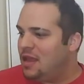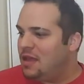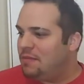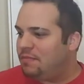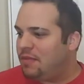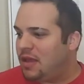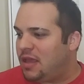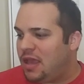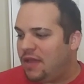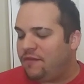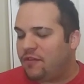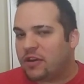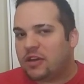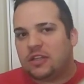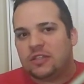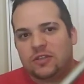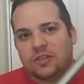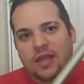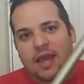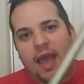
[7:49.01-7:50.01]
But if you're going
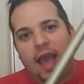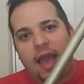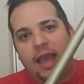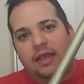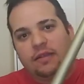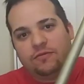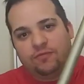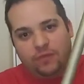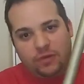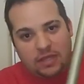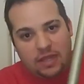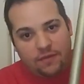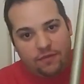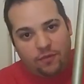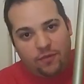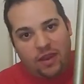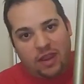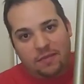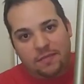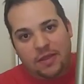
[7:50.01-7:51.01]
to do that, I would definitely
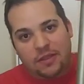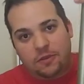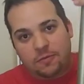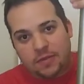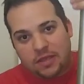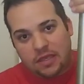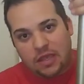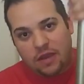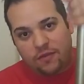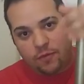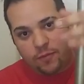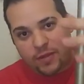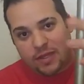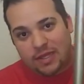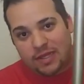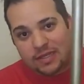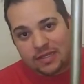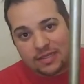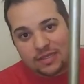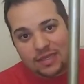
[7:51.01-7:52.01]
recommend you be careful,
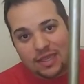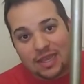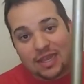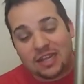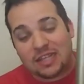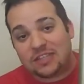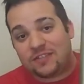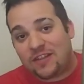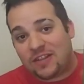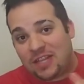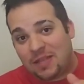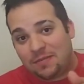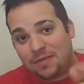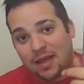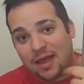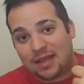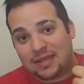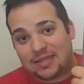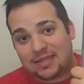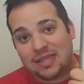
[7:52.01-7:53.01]
because it is
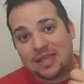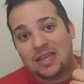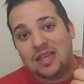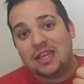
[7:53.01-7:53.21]
$50.